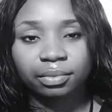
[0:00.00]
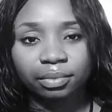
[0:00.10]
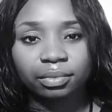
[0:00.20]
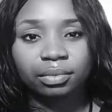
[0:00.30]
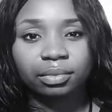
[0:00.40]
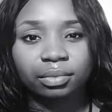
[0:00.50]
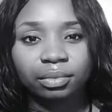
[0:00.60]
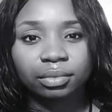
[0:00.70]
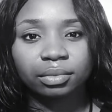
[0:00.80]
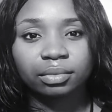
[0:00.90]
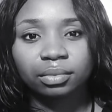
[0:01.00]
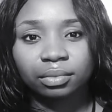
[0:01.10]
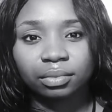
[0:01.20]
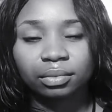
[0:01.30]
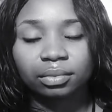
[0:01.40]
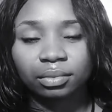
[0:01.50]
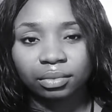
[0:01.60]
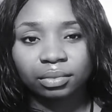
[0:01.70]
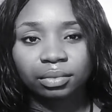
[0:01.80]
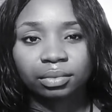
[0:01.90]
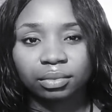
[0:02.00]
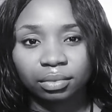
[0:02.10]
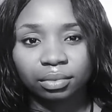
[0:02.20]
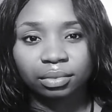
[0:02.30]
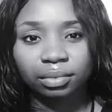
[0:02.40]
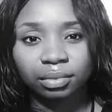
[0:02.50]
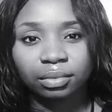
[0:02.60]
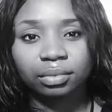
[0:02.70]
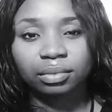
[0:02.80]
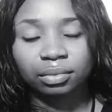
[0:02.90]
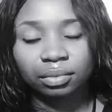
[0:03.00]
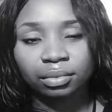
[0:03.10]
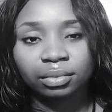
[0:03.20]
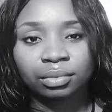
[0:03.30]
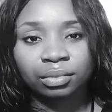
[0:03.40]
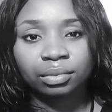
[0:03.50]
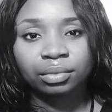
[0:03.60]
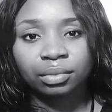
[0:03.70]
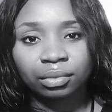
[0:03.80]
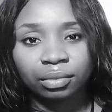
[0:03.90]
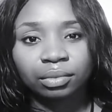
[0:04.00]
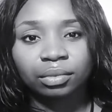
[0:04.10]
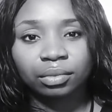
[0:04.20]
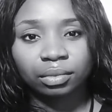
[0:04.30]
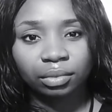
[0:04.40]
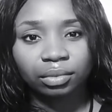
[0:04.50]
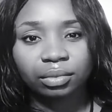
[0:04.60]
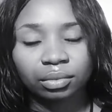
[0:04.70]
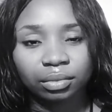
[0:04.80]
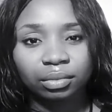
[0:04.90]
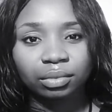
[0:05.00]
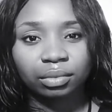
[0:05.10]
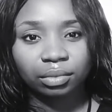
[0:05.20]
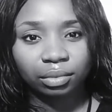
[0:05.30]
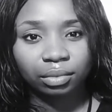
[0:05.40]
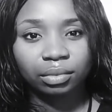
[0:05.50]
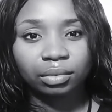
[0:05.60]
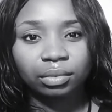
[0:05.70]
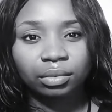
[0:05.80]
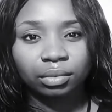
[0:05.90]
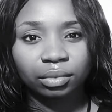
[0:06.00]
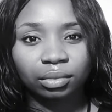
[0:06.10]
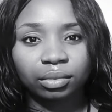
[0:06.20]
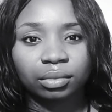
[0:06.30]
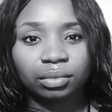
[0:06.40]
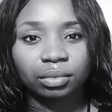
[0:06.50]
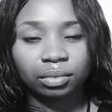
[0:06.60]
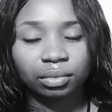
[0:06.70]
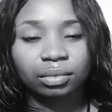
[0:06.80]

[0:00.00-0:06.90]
(silent)